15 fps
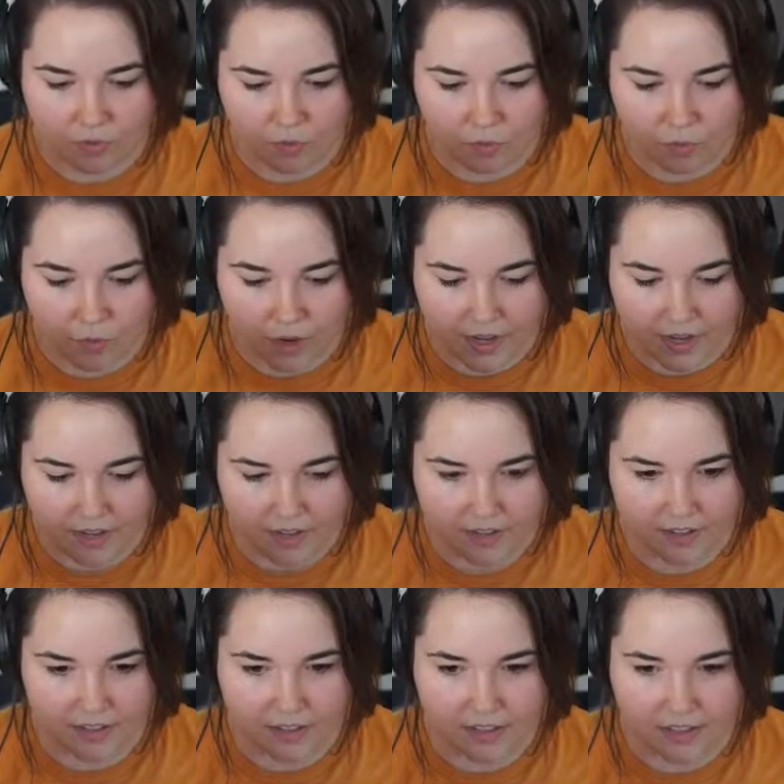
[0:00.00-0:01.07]
what
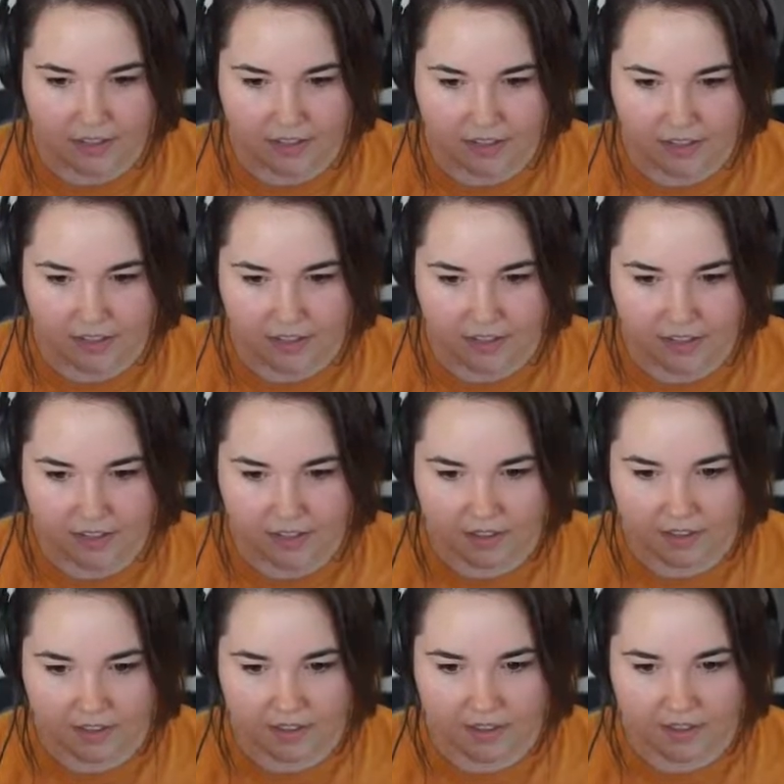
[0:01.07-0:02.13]
the
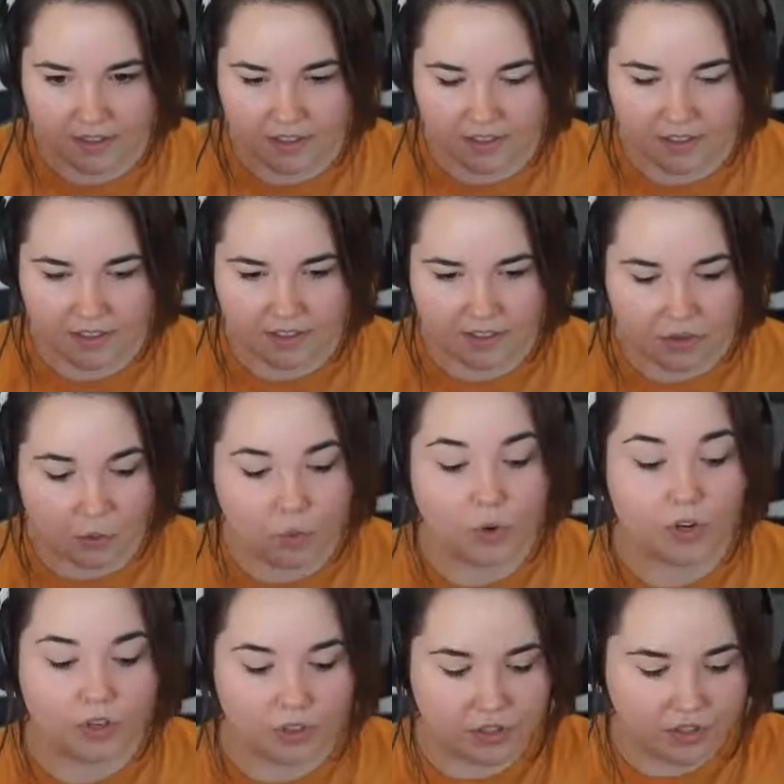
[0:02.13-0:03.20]

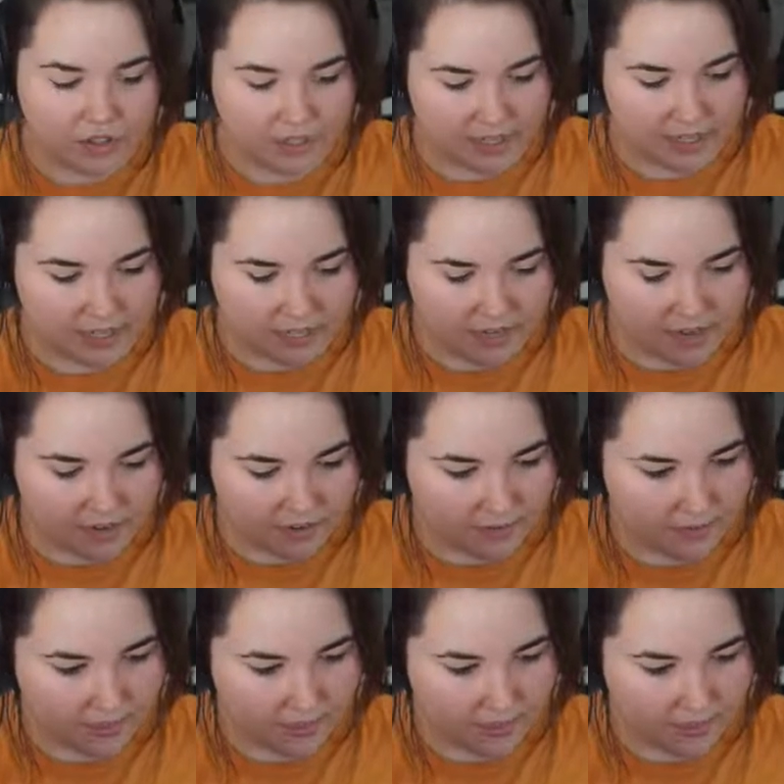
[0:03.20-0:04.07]
work looks like now.